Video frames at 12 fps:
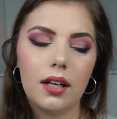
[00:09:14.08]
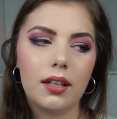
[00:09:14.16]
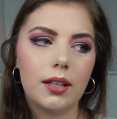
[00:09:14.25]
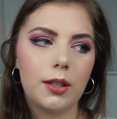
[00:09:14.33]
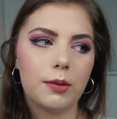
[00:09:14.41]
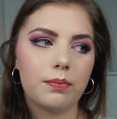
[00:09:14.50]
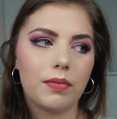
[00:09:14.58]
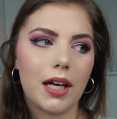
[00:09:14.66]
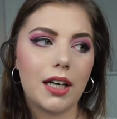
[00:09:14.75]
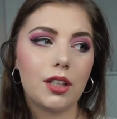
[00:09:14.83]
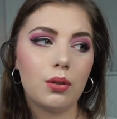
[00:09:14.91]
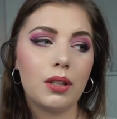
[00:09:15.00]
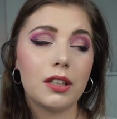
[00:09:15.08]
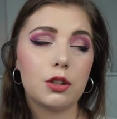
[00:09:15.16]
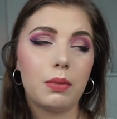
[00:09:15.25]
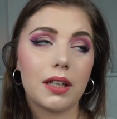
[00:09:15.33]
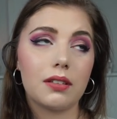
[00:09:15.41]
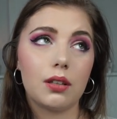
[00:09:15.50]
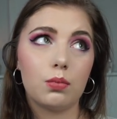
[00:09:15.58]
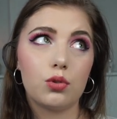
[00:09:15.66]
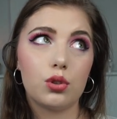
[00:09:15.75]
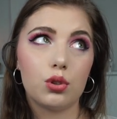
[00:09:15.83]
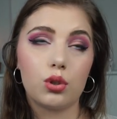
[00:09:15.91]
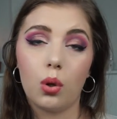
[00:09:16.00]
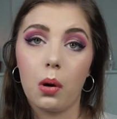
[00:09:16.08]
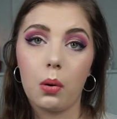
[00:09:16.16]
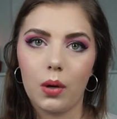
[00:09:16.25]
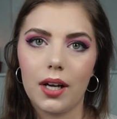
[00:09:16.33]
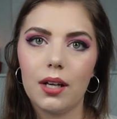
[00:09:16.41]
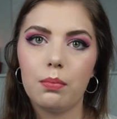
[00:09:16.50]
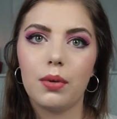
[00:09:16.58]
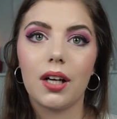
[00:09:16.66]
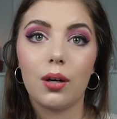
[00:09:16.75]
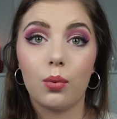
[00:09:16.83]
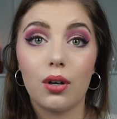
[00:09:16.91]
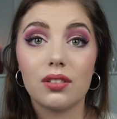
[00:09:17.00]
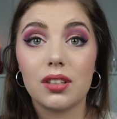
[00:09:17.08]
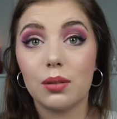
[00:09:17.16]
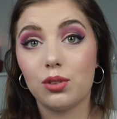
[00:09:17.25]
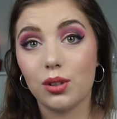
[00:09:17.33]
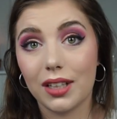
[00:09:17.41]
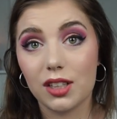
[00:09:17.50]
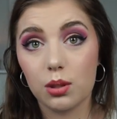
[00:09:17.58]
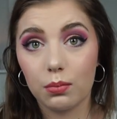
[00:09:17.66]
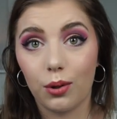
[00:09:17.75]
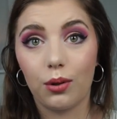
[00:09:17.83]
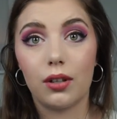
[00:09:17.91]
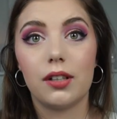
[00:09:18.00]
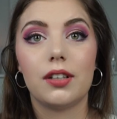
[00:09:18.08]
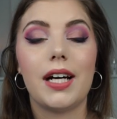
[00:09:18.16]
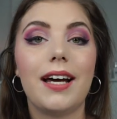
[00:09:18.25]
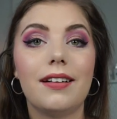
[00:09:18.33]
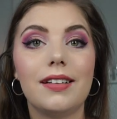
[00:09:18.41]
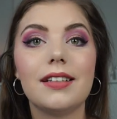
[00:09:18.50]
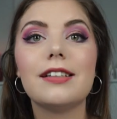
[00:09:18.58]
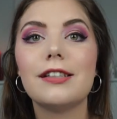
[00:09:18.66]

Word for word: um, I don't expect them to go away but I want them to get smaller and